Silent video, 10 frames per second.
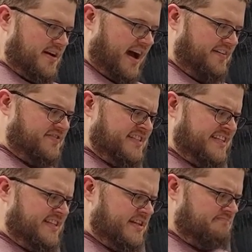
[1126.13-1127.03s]
I've
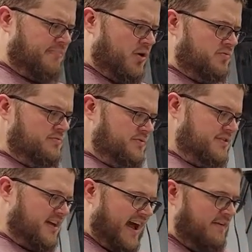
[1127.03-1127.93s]
seen their
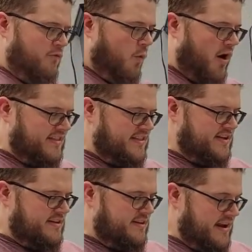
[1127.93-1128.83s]
bones. I've walked
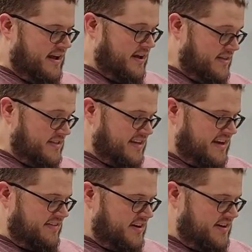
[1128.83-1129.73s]
their the site
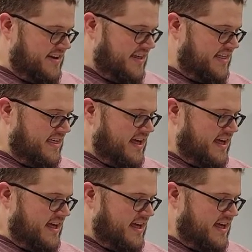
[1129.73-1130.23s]
of their death.